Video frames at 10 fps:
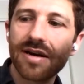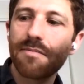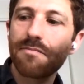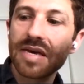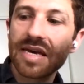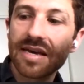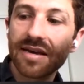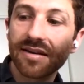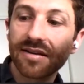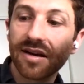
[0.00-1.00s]

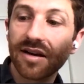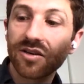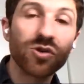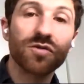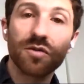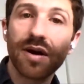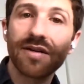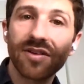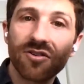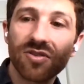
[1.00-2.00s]
be uh, used for private
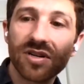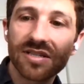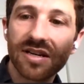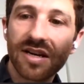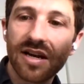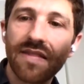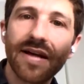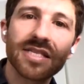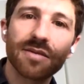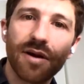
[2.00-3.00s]
interest? And
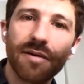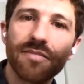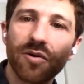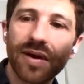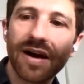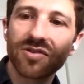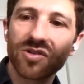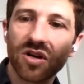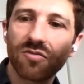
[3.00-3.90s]
that's the problem that we have to solve.